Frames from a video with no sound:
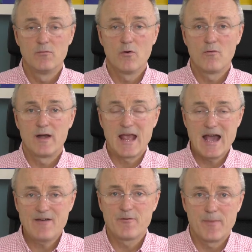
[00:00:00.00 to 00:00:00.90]
you already
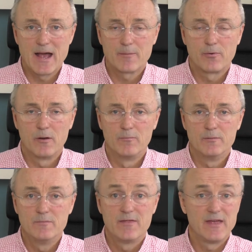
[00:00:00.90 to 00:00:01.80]
have a back
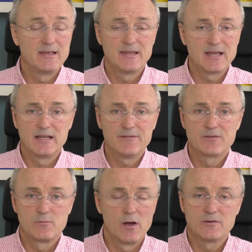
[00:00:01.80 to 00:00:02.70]
problem, then
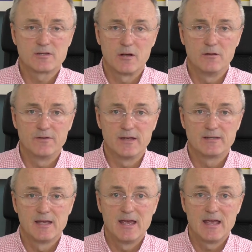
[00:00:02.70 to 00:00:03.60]
deadlifts won't solve
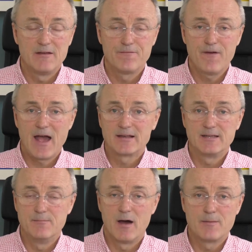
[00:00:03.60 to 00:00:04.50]
it. In fact,
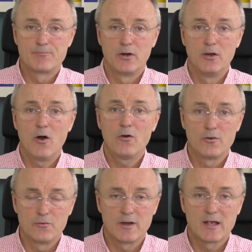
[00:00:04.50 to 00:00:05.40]
it might prolong
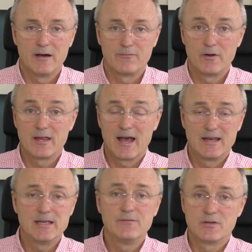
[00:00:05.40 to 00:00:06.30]
your recovery
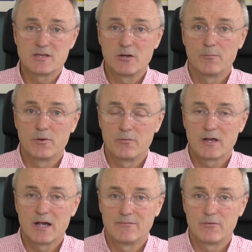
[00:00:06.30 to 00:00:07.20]
and even stop your
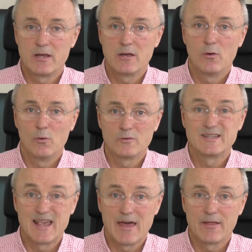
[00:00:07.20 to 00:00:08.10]
recovery
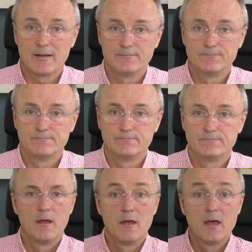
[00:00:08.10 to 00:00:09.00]
altogether.
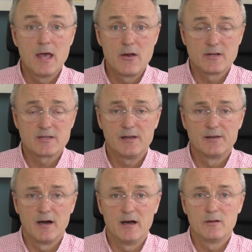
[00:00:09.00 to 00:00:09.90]
Here at
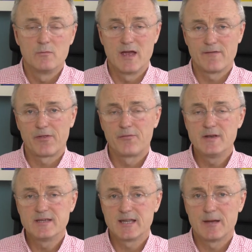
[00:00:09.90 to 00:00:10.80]
Sundial, we have a
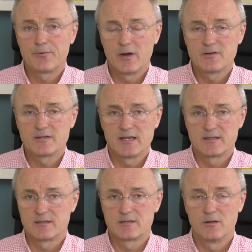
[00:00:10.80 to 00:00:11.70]
three-step
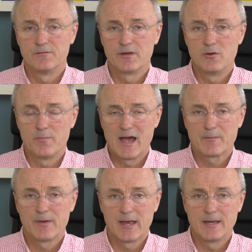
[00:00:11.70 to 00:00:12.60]
process to solving your
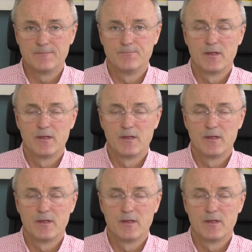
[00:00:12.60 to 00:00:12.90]
back pain.